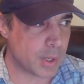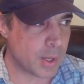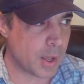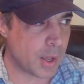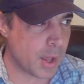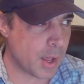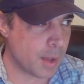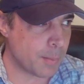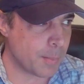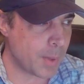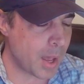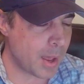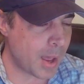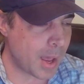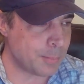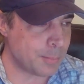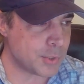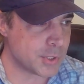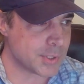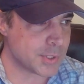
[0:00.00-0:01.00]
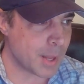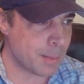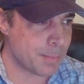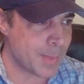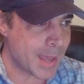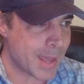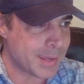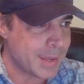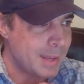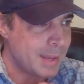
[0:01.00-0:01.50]
I'm
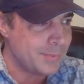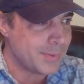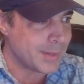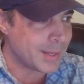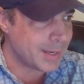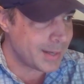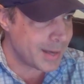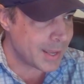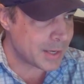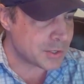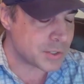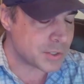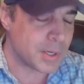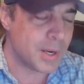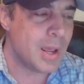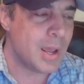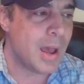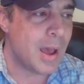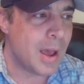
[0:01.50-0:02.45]
not getting the connection.